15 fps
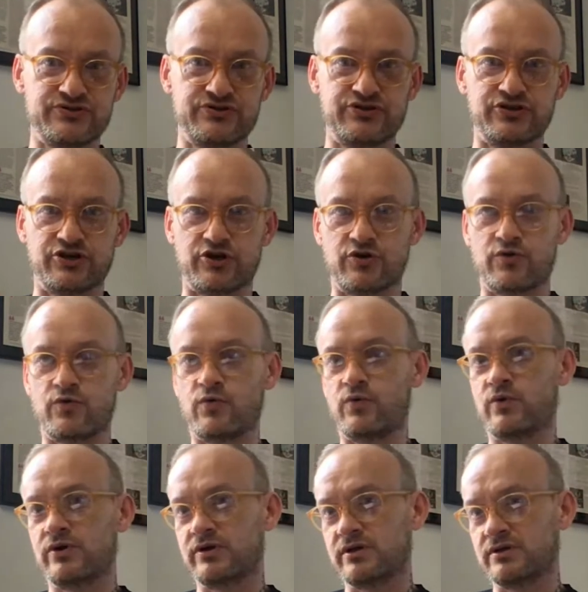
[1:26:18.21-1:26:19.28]
you
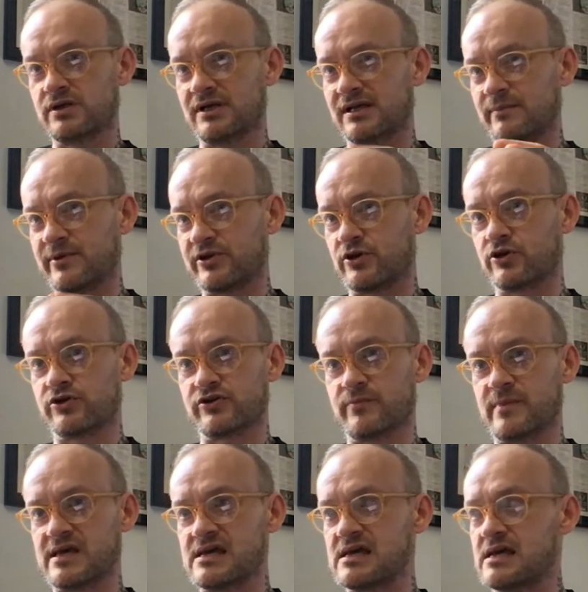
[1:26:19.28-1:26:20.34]
know, a little bit younger than
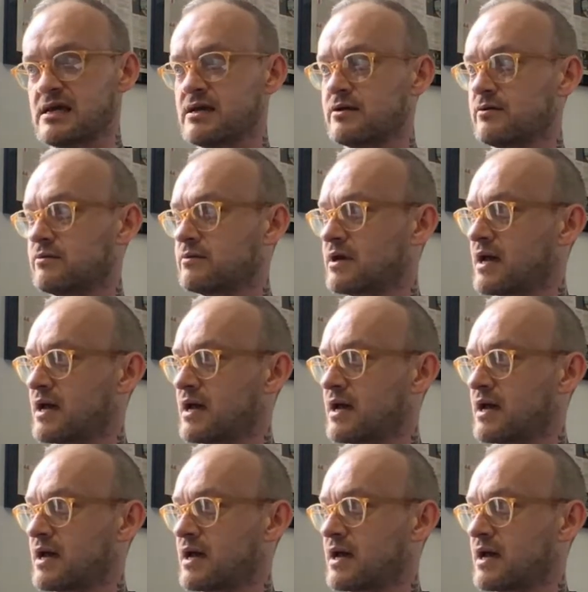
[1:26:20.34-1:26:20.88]
me,